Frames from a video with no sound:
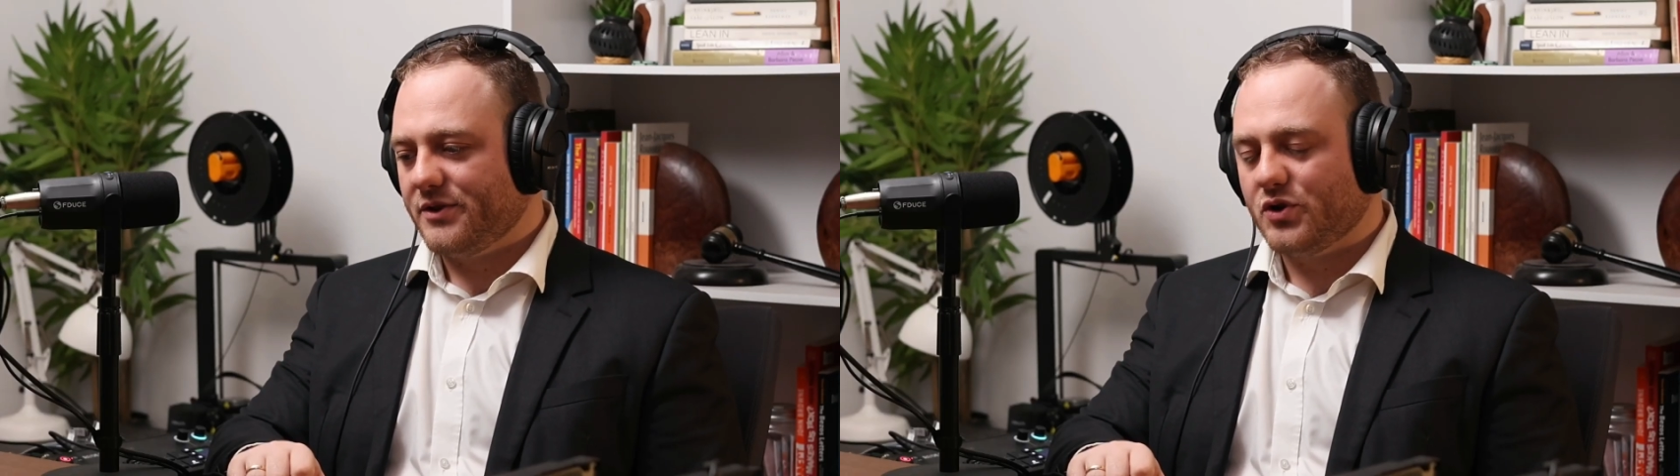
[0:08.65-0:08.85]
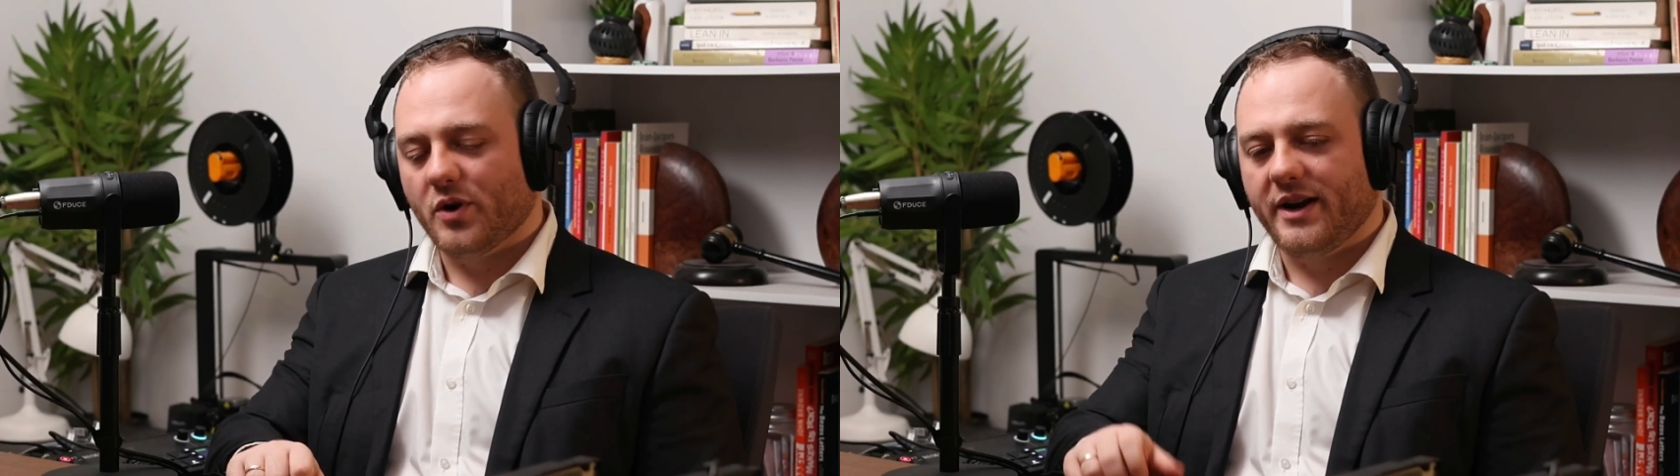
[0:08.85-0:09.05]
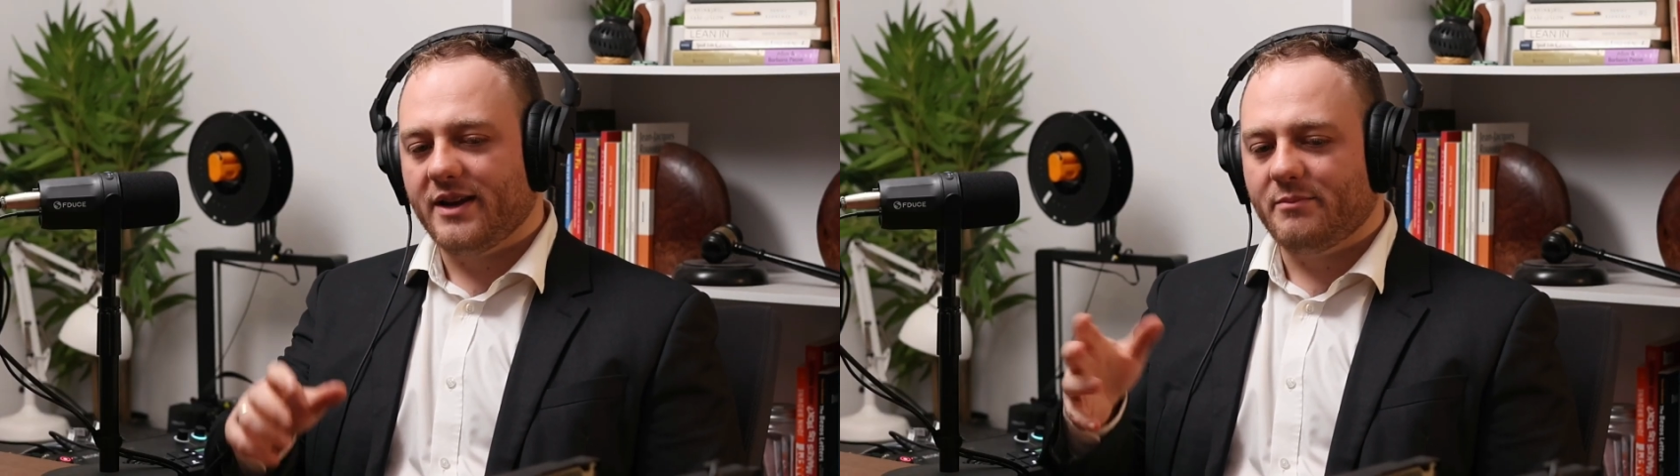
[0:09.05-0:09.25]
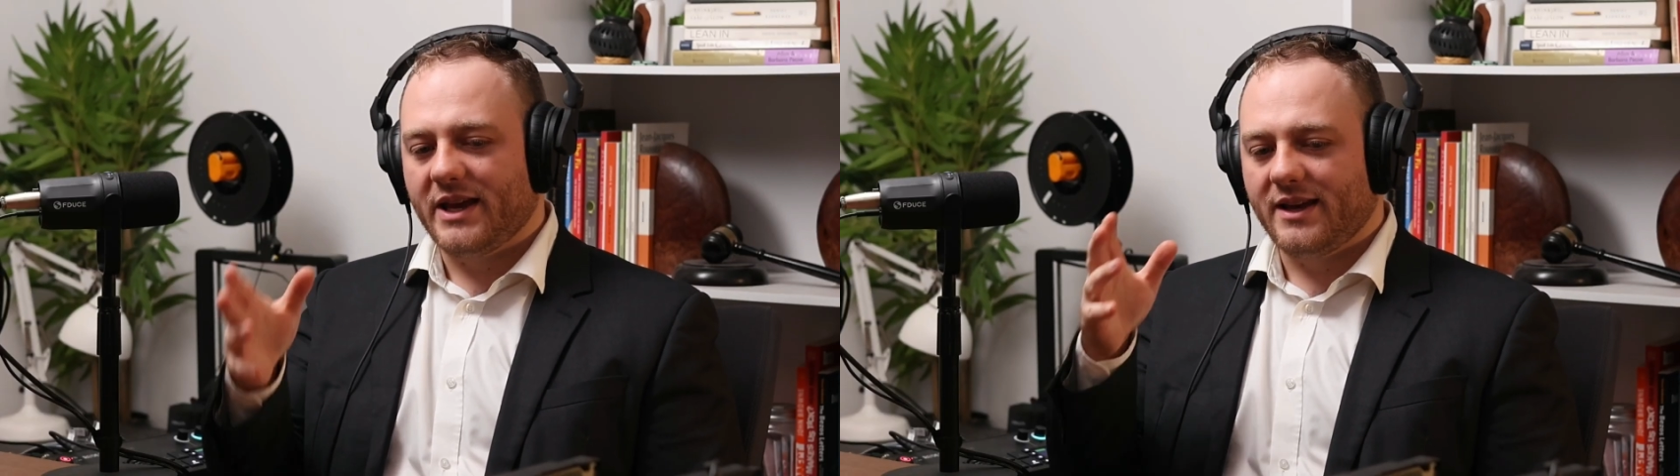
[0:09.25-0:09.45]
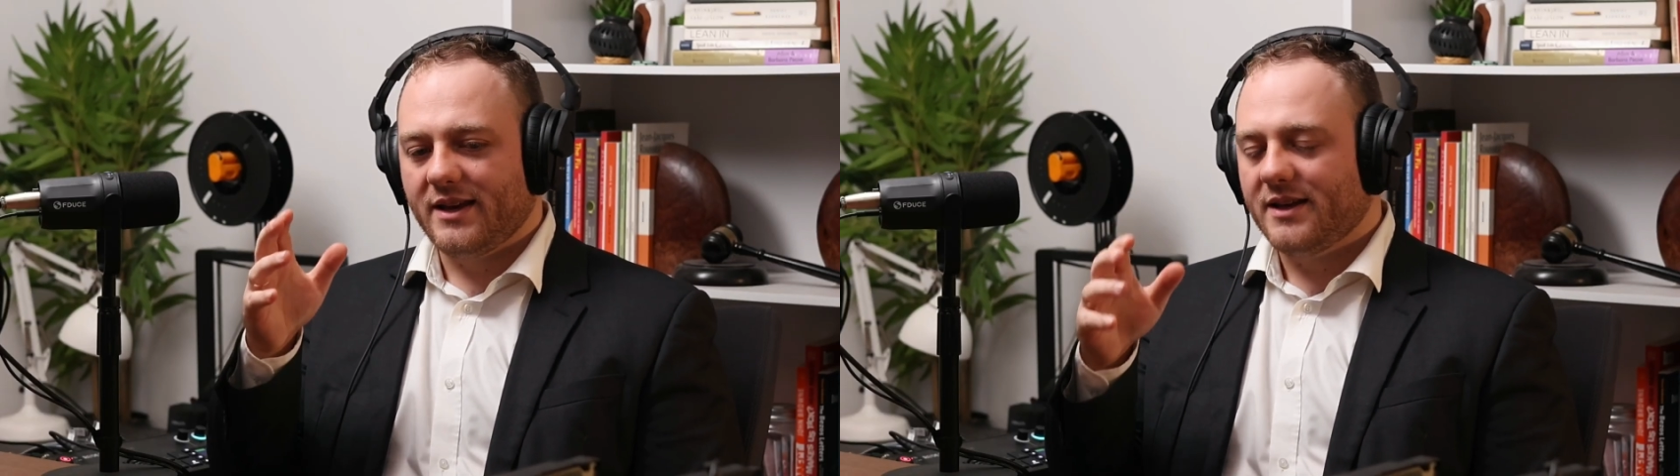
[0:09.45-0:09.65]
joining
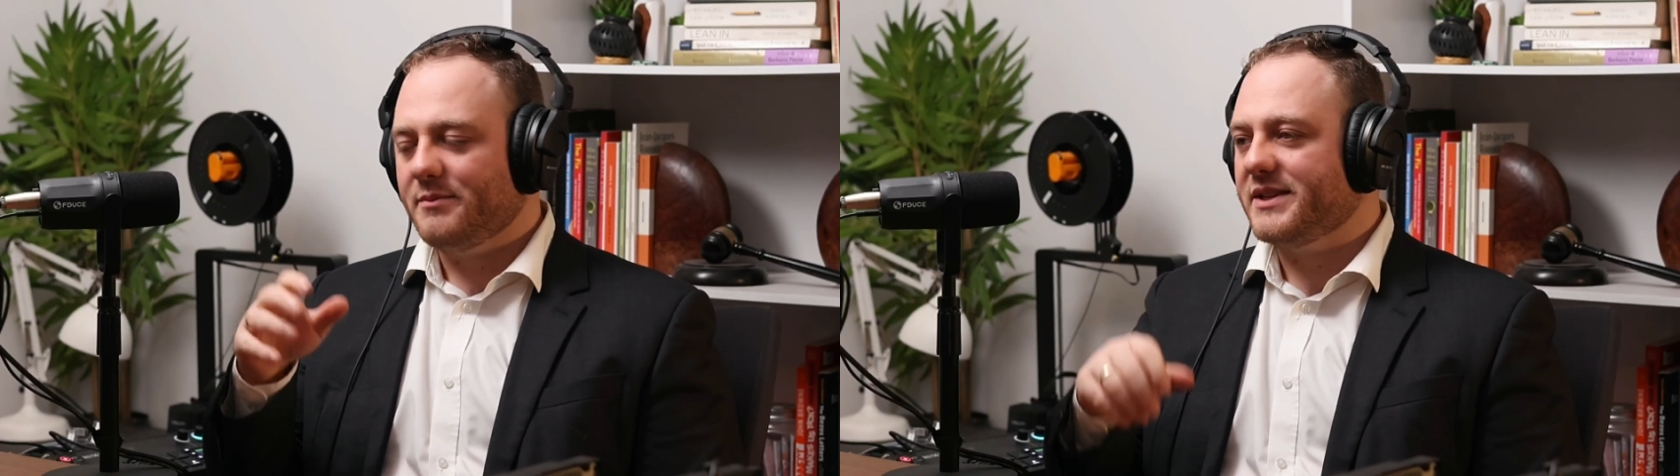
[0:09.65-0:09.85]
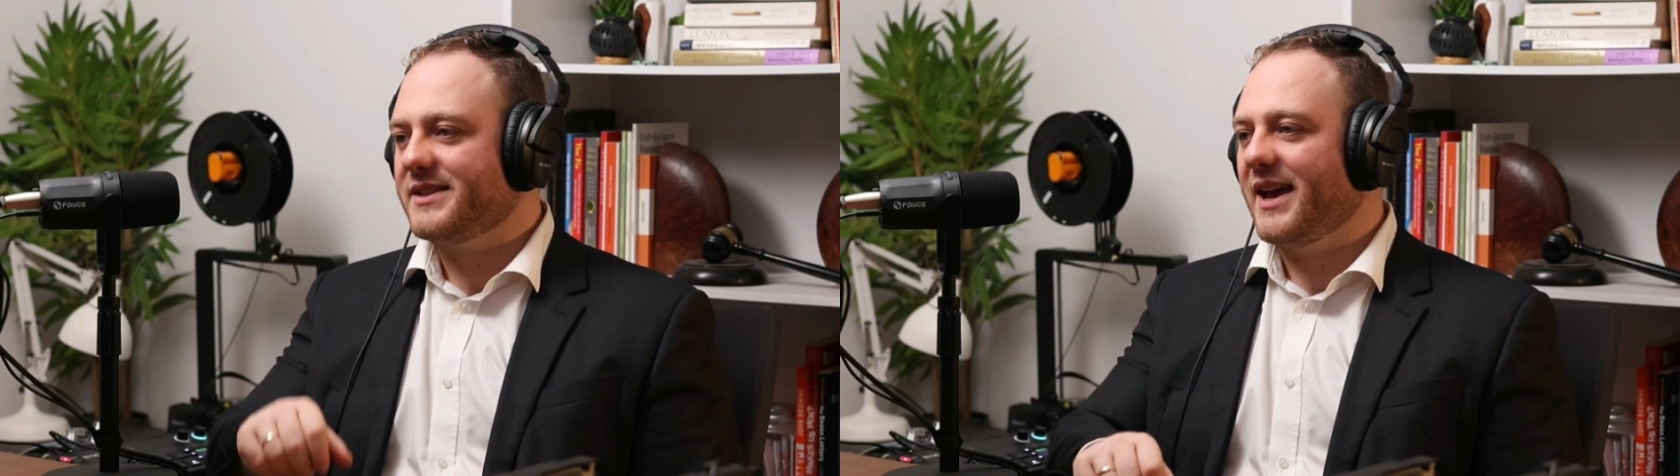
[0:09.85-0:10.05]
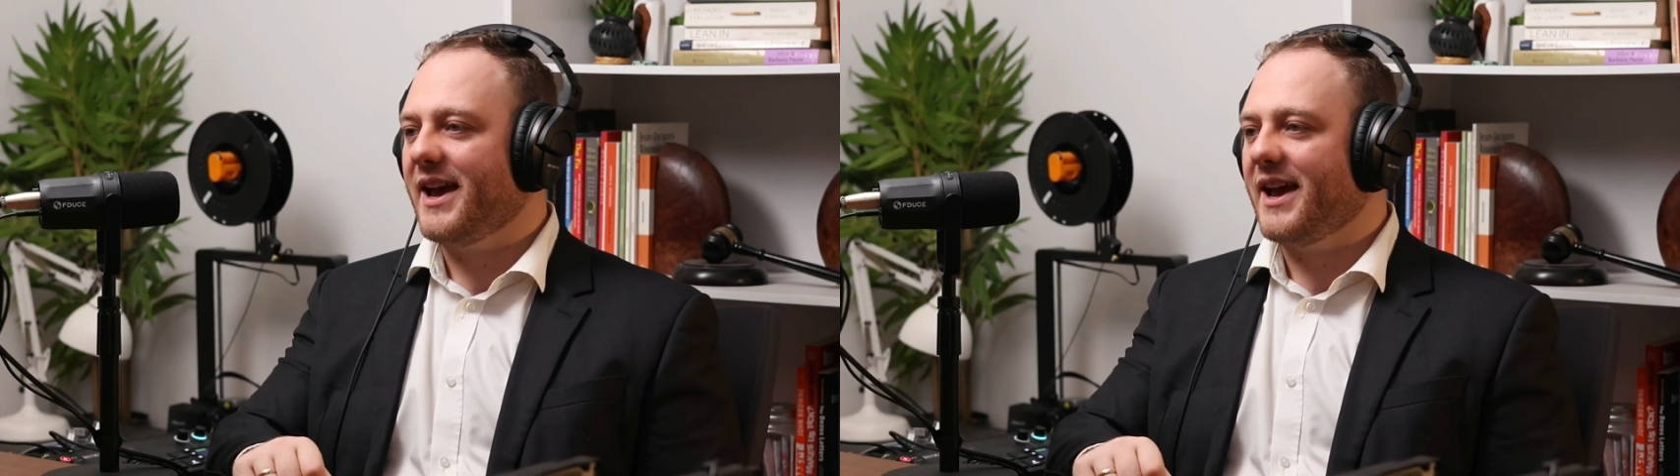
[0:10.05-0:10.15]
me Mr.